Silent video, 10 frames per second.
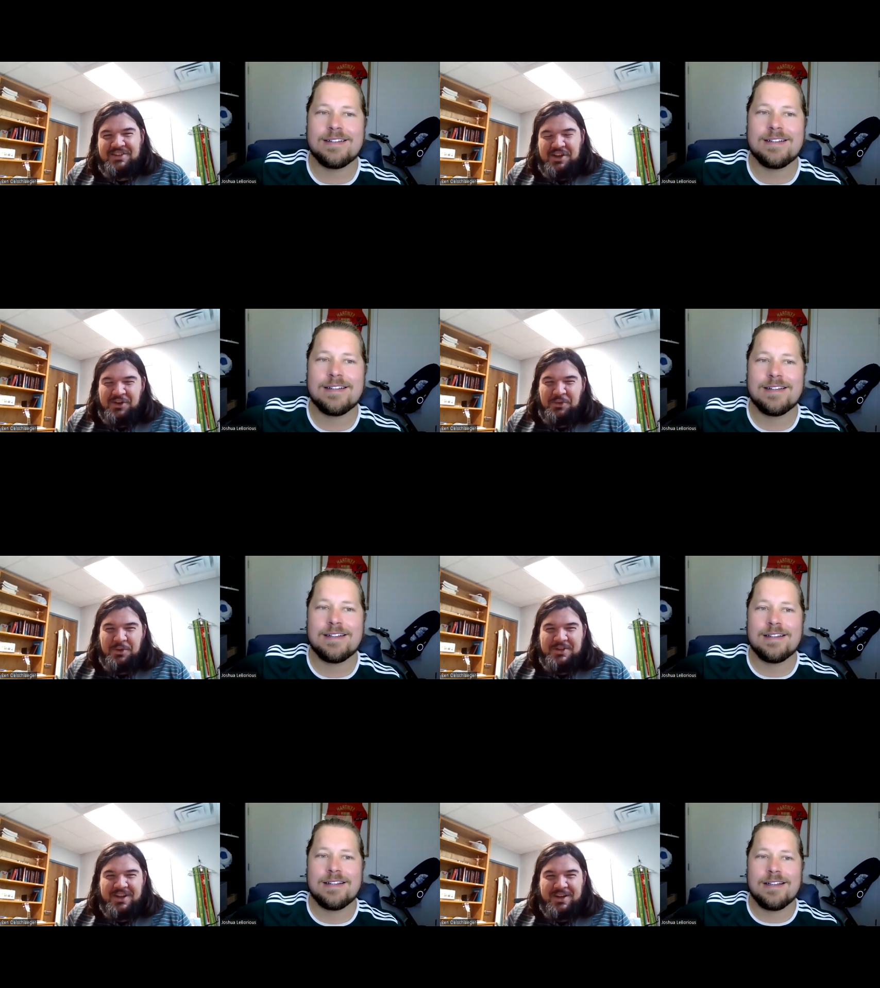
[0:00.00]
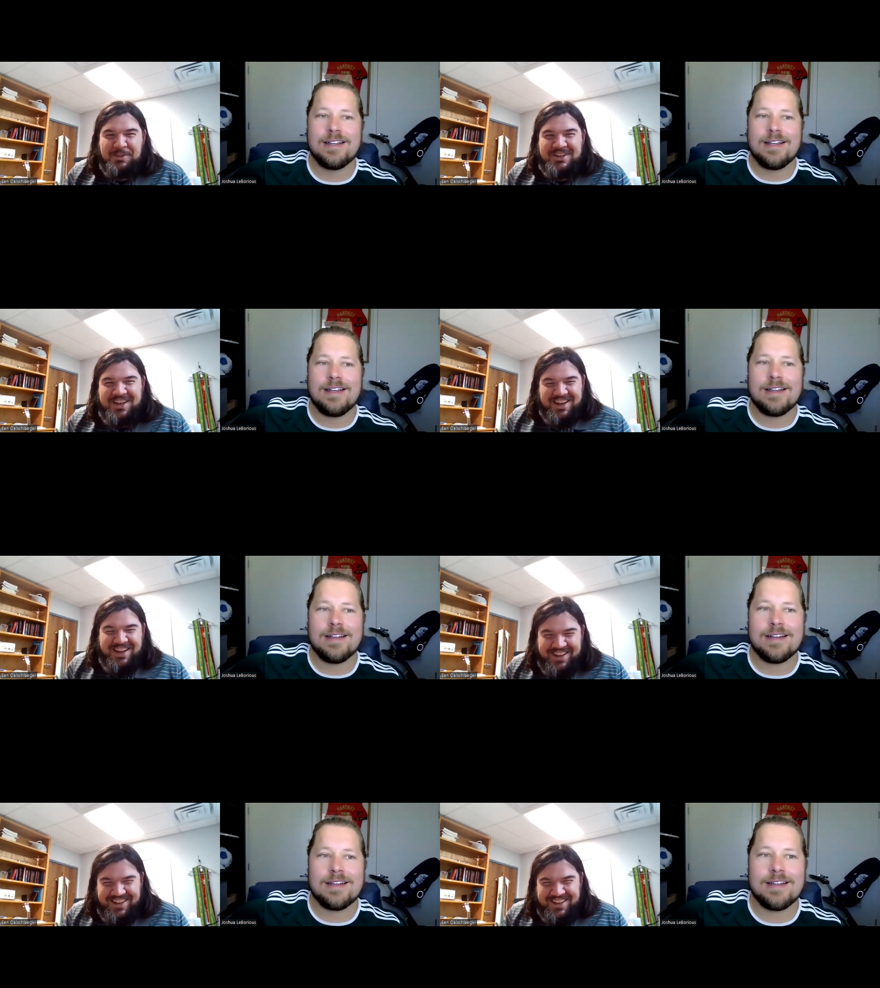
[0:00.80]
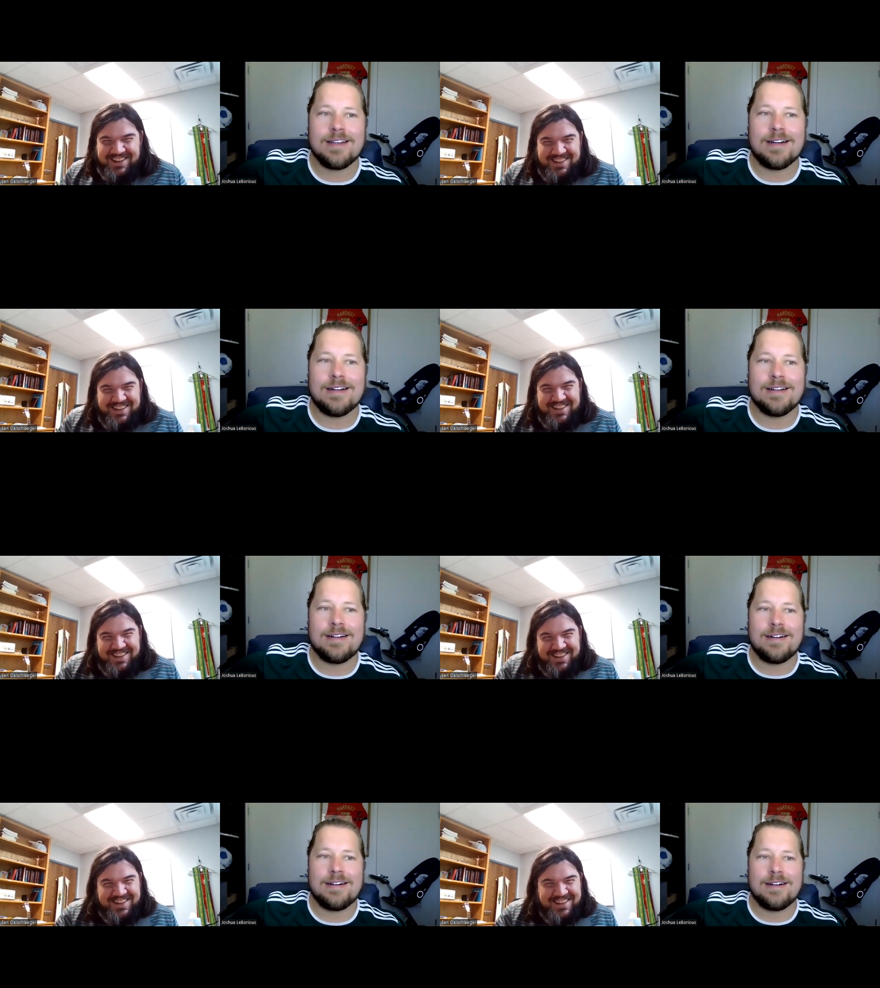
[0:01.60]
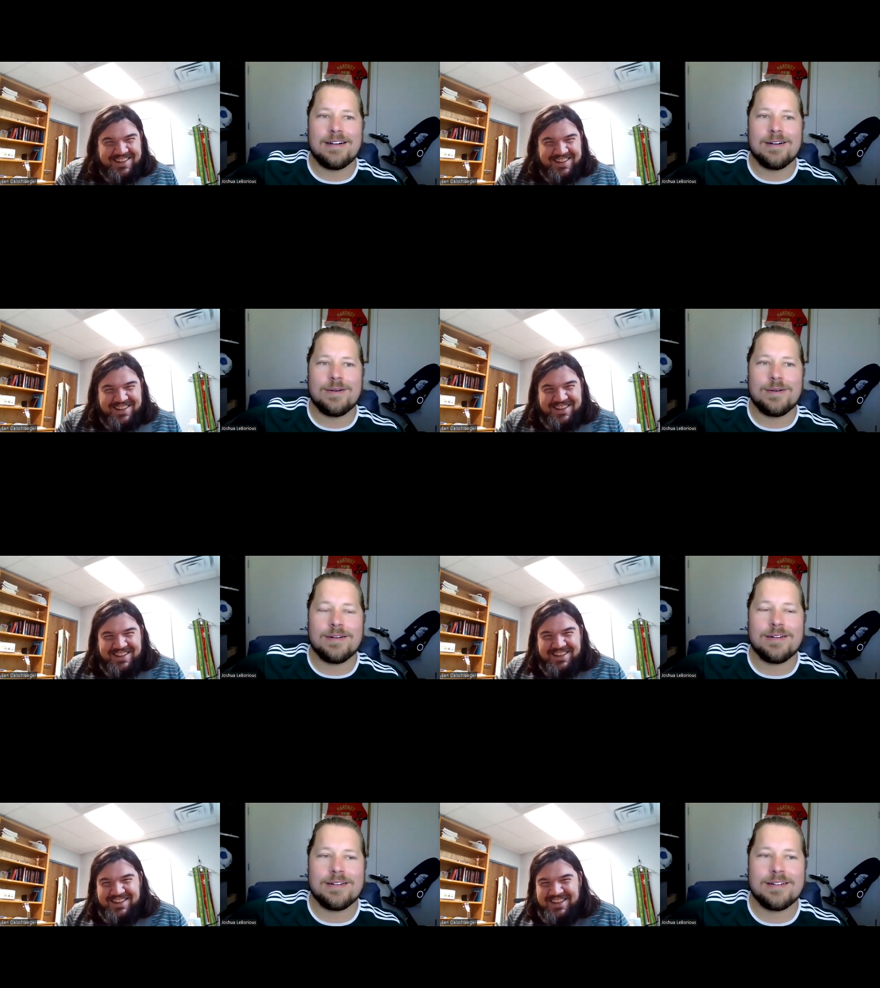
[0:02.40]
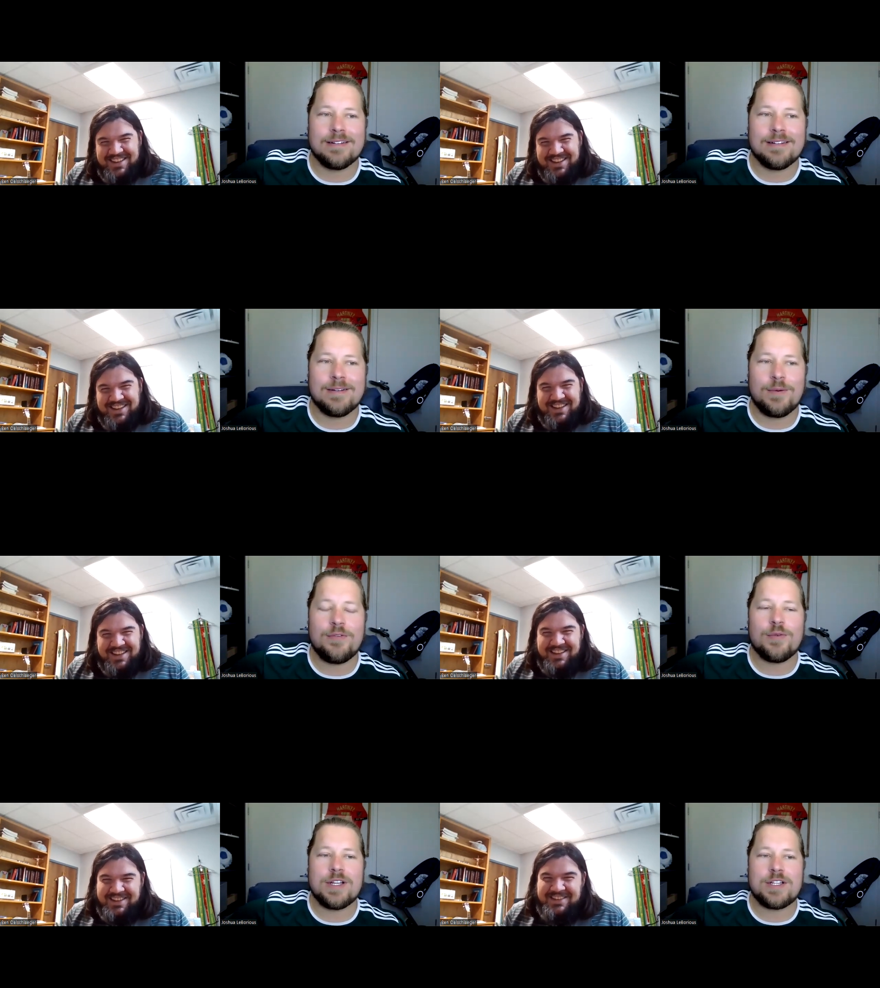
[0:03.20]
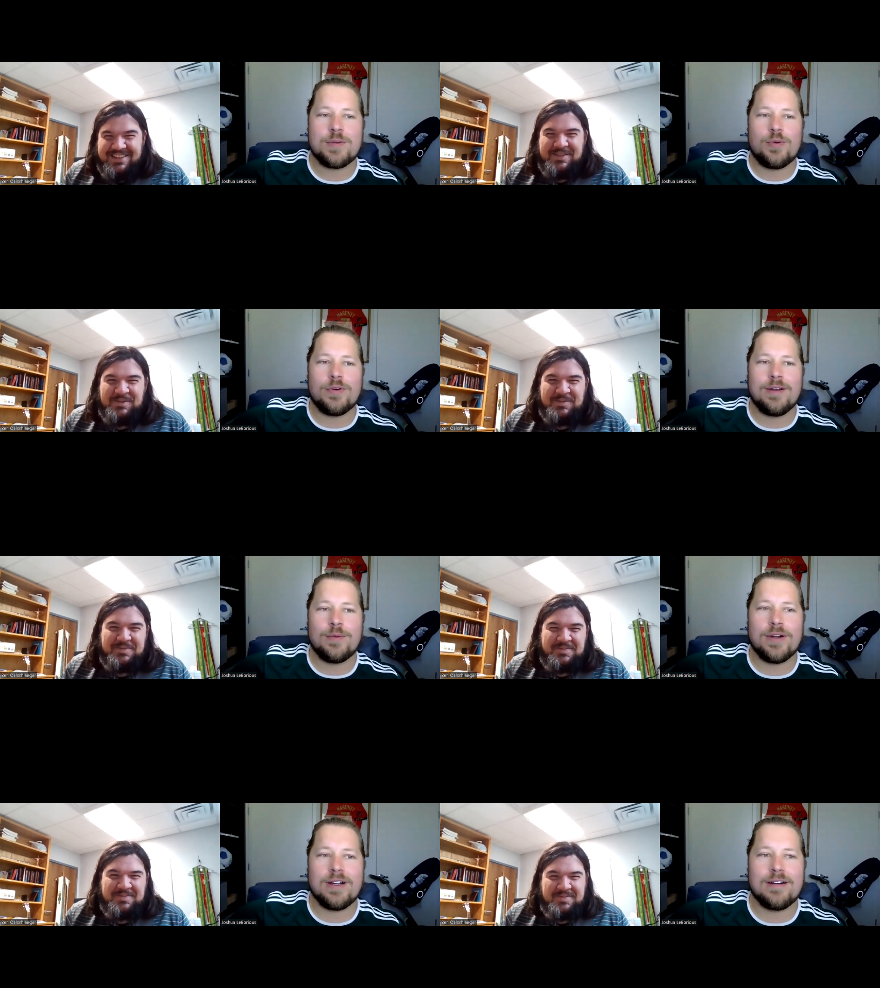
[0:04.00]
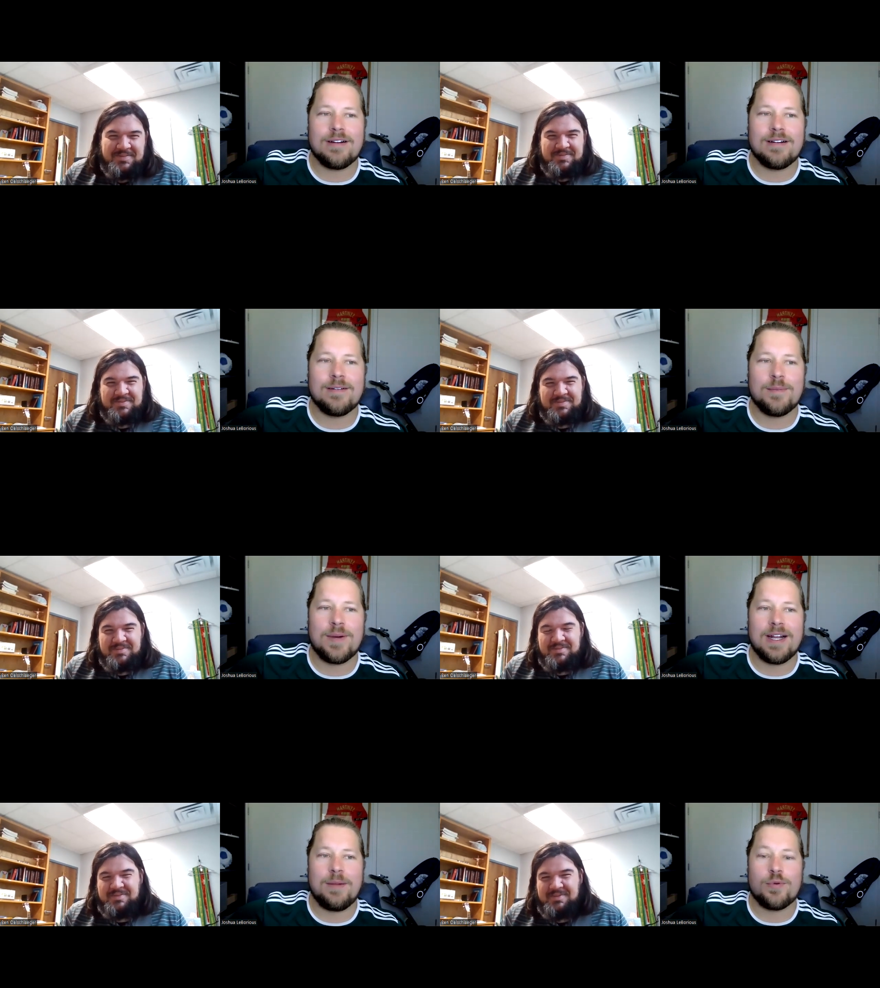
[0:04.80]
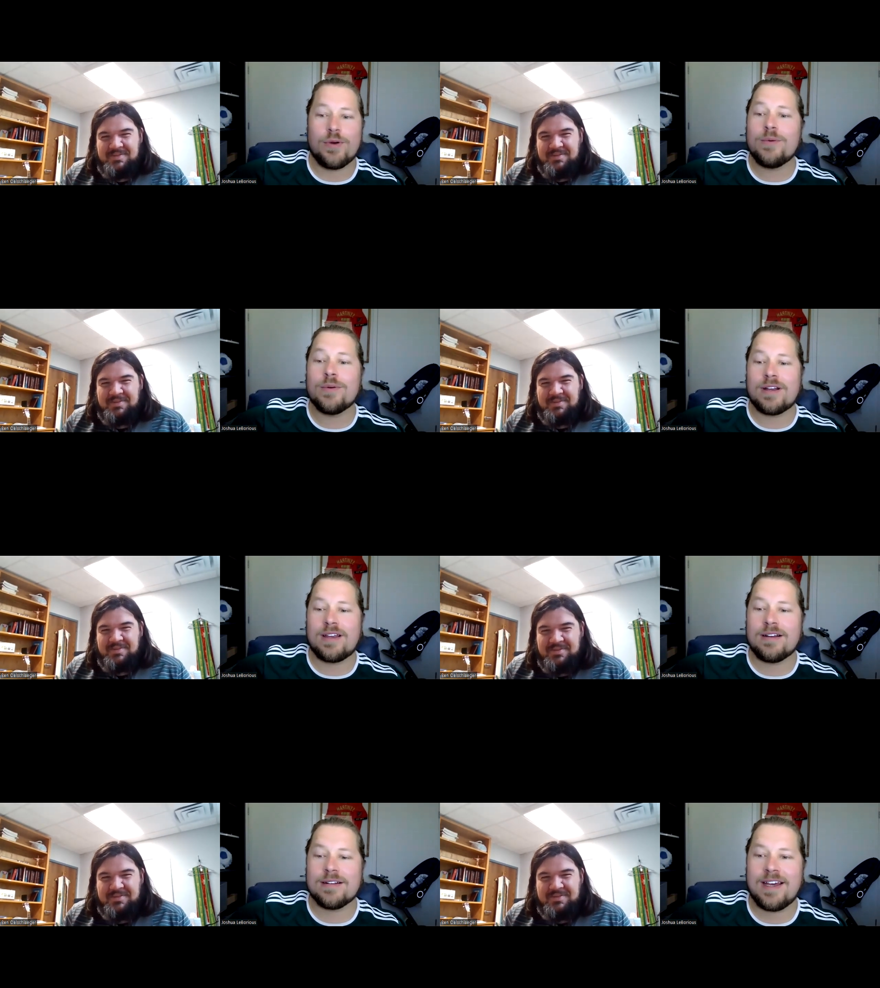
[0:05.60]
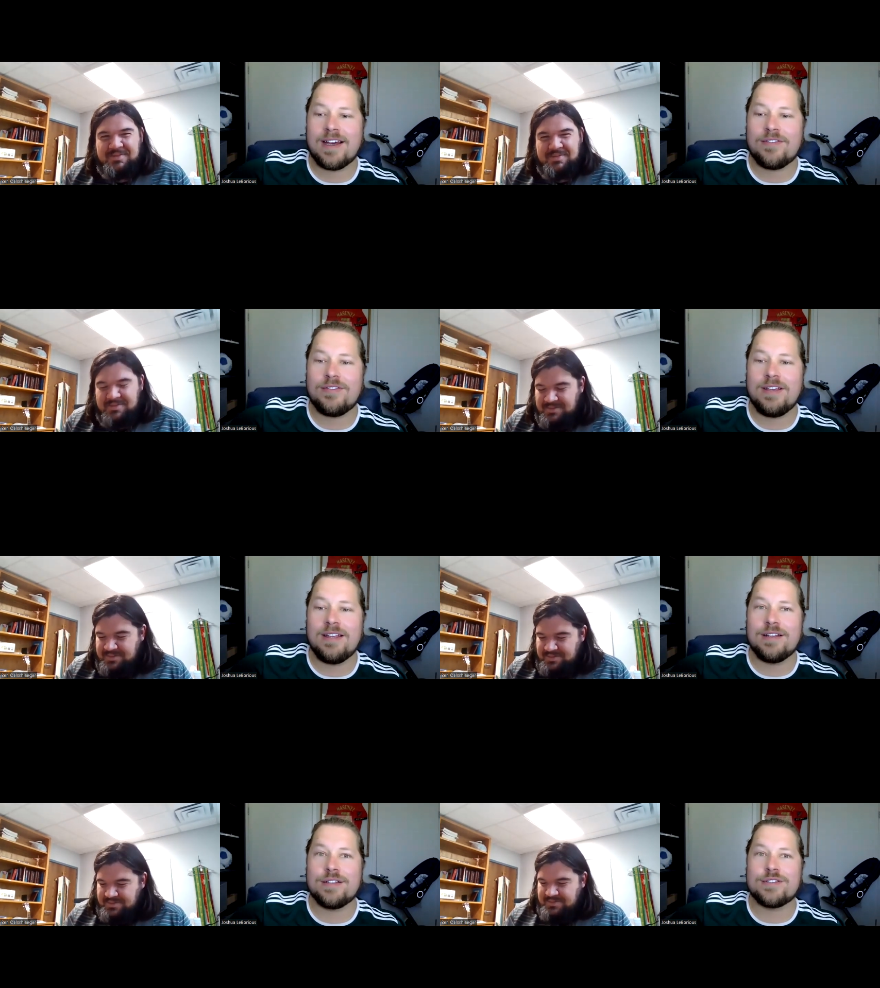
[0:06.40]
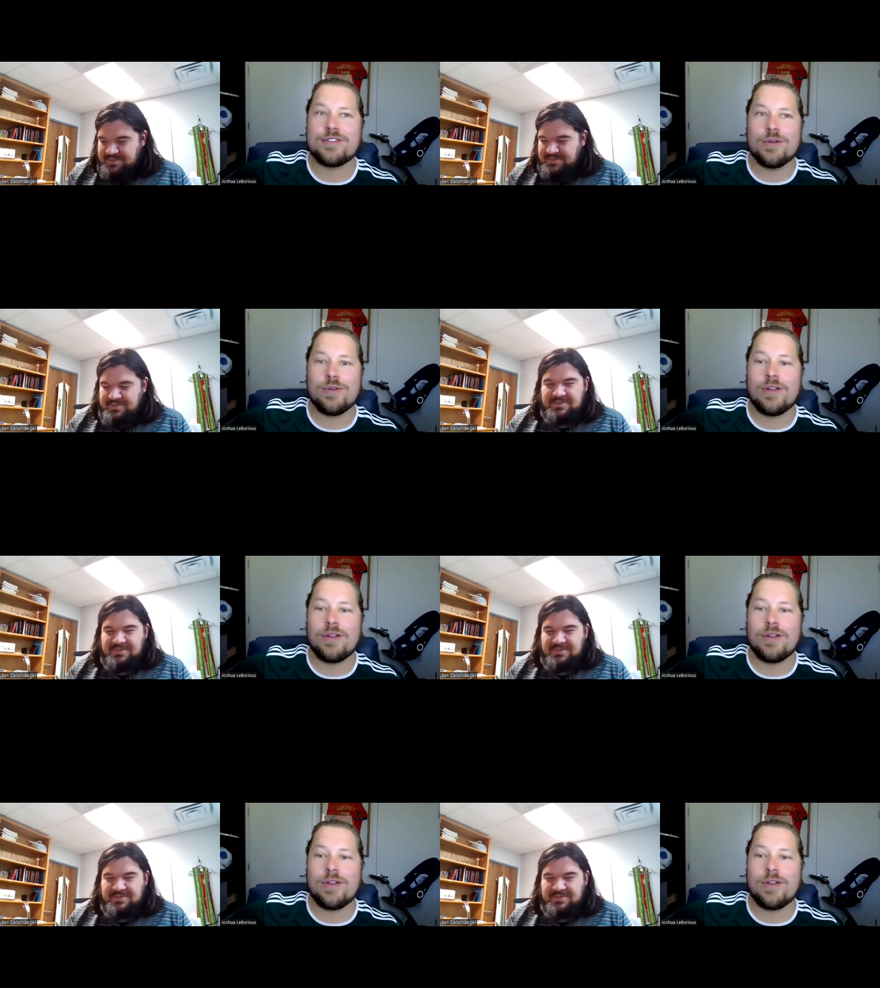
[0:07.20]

Speaker 1: Josh, what are we talking about today?
Speaker 2: Yeah, uh, We've reached a point where my pre workout caffeine is no